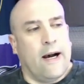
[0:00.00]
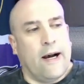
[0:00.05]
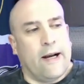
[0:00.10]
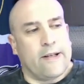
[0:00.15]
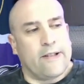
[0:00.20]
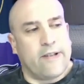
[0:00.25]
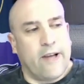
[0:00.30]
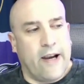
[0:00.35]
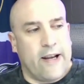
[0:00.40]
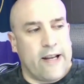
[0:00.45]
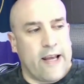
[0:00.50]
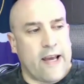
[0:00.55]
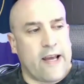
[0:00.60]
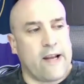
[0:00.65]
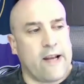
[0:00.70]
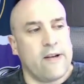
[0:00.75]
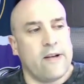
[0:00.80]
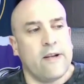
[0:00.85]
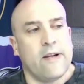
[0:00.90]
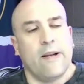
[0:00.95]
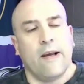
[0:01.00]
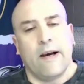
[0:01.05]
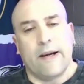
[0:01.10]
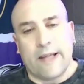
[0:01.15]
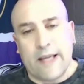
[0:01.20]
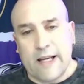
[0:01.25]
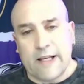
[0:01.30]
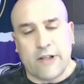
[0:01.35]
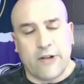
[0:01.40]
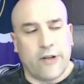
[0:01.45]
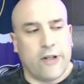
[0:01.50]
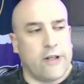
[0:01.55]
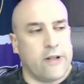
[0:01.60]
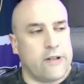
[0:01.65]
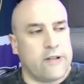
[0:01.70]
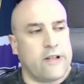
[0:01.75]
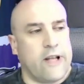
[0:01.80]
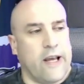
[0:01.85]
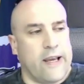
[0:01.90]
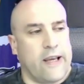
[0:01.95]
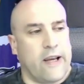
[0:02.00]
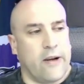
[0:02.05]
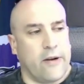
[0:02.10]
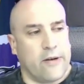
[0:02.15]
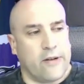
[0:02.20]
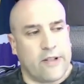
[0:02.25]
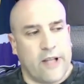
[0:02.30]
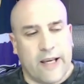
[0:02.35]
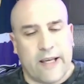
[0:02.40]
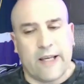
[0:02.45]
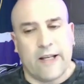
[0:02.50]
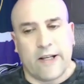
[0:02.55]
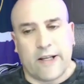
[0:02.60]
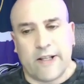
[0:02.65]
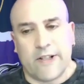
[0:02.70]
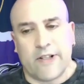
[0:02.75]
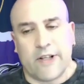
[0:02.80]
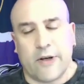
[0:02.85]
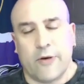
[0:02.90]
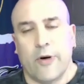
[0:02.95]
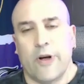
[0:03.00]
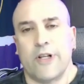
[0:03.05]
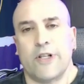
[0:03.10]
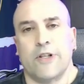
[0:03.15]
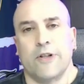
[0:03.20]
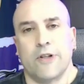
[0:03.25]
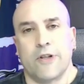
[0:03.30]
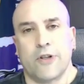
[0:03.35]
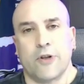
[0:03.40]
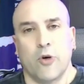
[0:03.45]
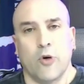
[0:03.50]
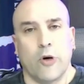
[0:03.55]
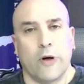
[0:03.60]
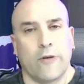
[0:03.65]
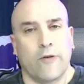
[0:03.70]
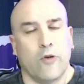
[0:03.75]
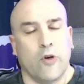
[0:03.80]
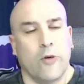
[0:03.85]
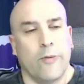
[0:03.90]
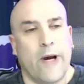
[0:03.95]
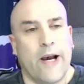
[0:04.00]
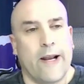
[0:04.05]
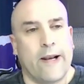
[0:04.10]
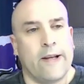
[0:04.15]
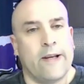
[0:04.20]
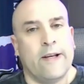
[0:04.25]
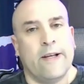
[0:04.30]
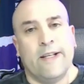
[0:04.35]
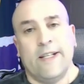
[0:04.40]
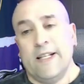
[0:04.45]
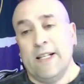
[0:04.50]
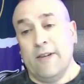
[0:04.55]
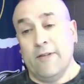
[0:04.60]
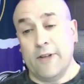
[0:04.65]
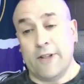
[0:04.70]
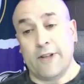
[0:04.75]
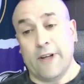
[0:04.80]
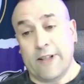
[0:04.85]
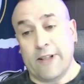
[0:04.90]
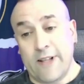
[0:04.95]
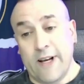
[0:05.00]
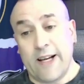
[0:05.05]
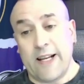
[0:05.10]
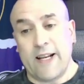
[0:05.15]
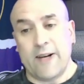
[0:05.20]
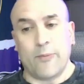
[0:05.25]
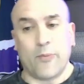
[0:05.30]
Tight end, again, you need to take into consideration the scoring format. If it's like tight end